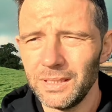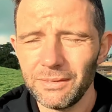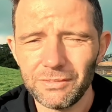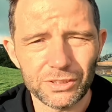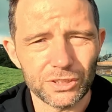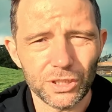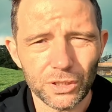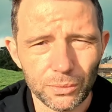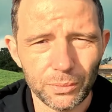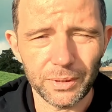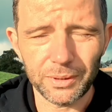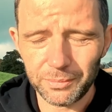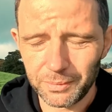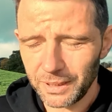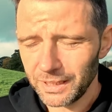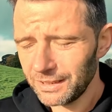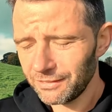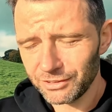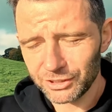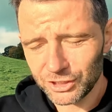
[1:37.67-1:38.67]
never stuck with
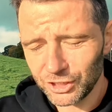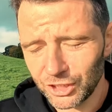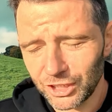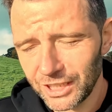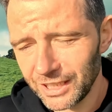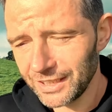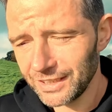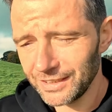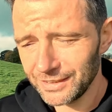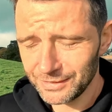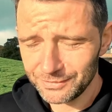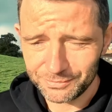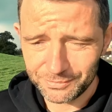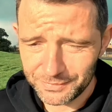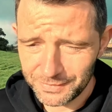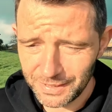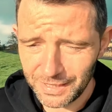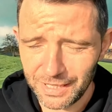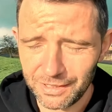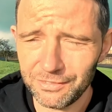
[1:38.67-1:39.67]
it. I never stuck at it.
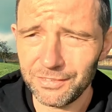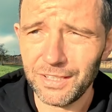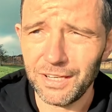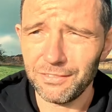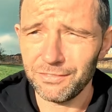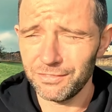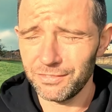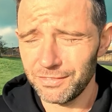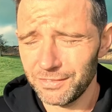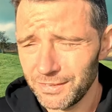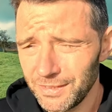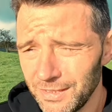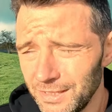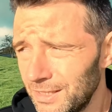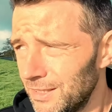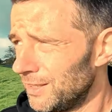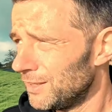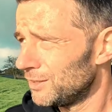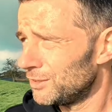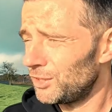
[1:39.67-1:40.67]
I've
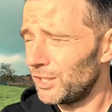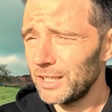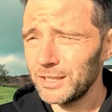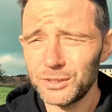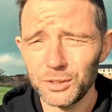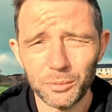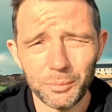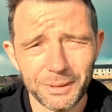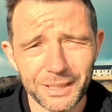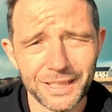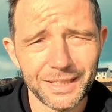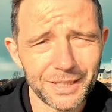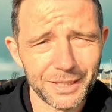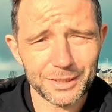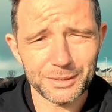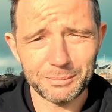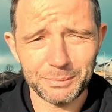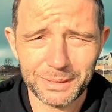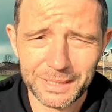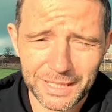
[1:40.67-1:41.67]
tried so many
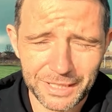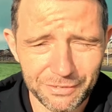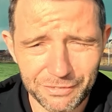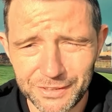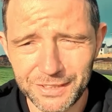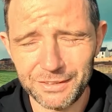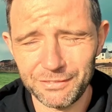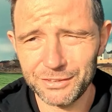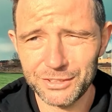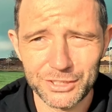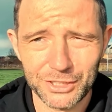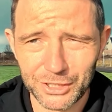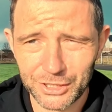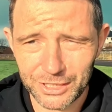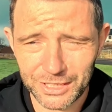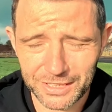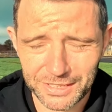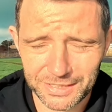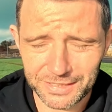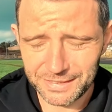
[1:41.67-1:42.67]
things in my life and never
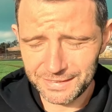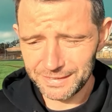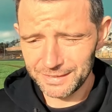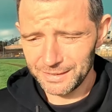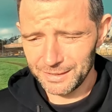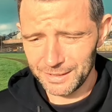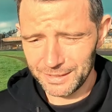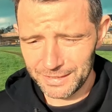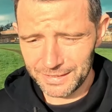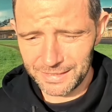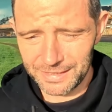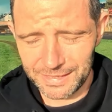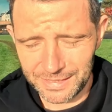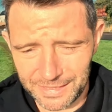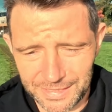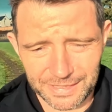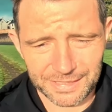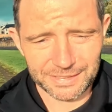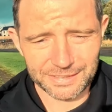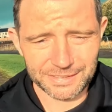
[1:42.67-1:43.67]
stuck at it,
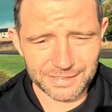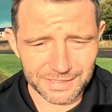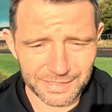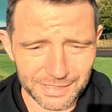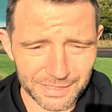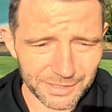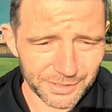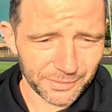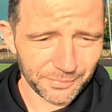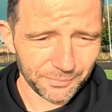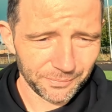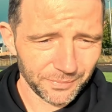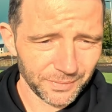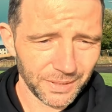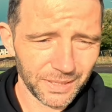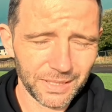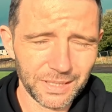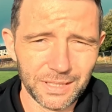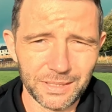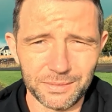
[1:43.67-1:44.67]
and
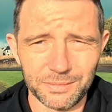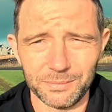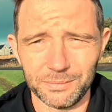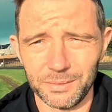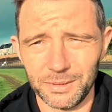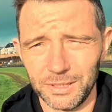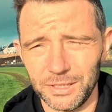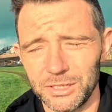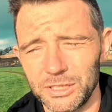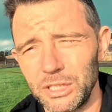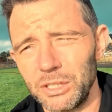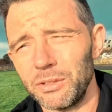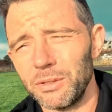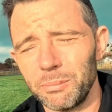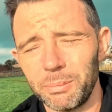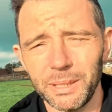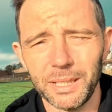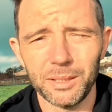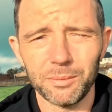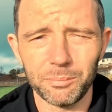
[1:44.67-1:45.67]
yeah, there's a
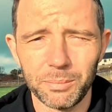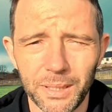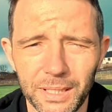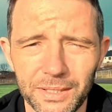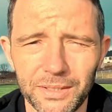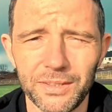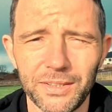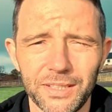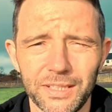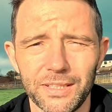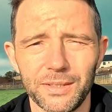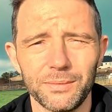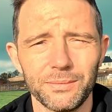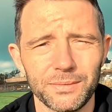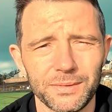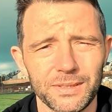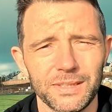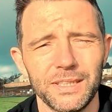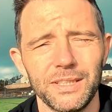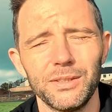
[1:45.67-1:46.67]
repeating pattern there.
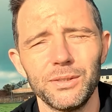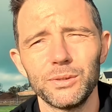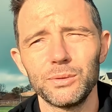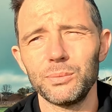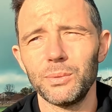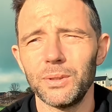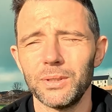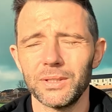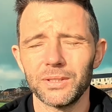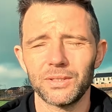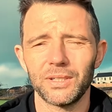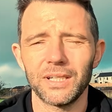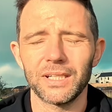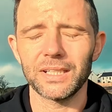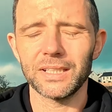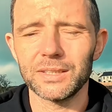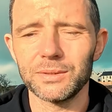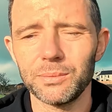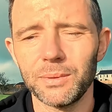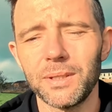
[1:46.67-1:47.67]
Dear knows what the
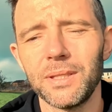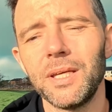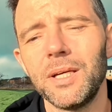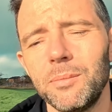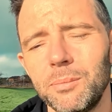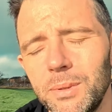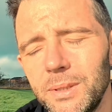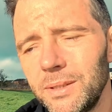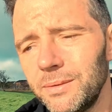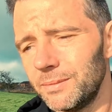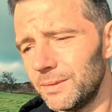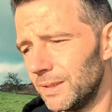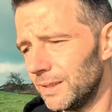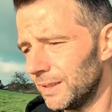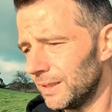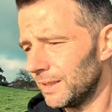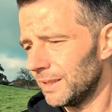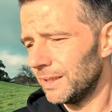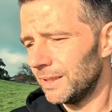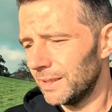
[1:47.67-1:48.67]
crack is with that. But
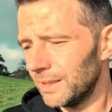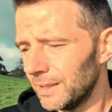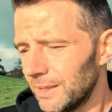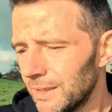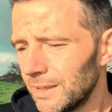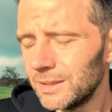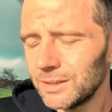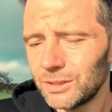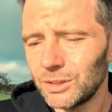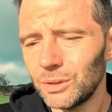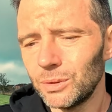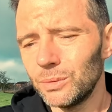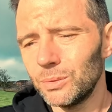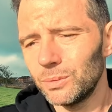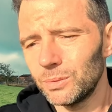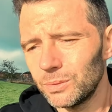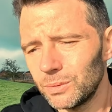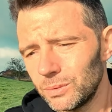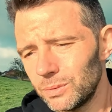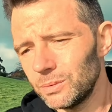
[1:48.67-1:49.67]

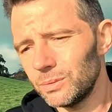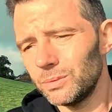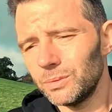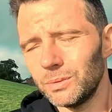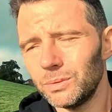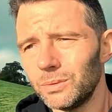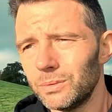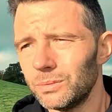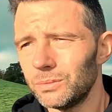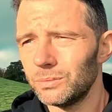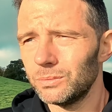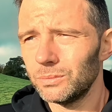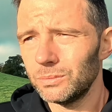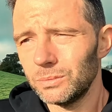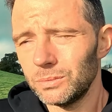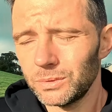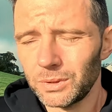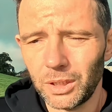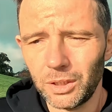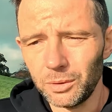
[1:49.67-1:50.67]
so
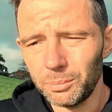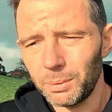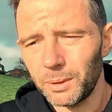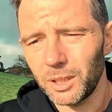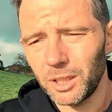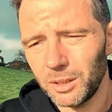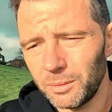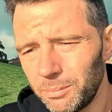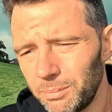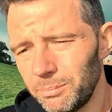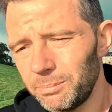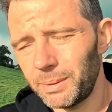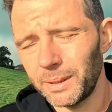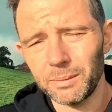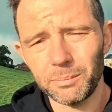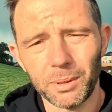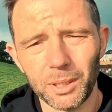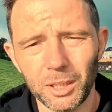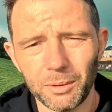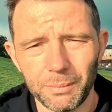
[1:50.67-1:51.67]
another
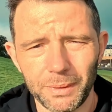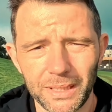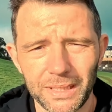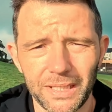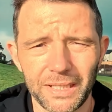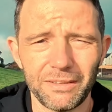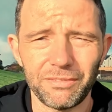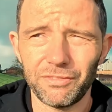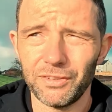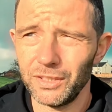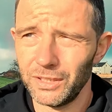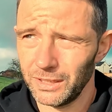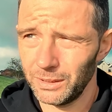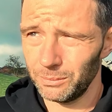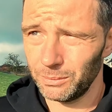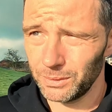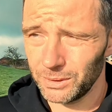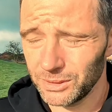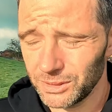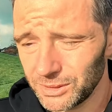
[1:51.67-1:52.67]
big part of my life
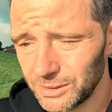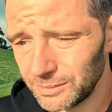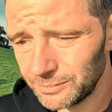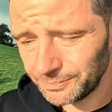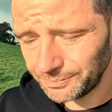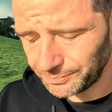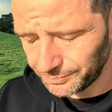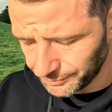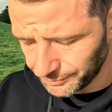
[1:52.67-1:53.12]
really was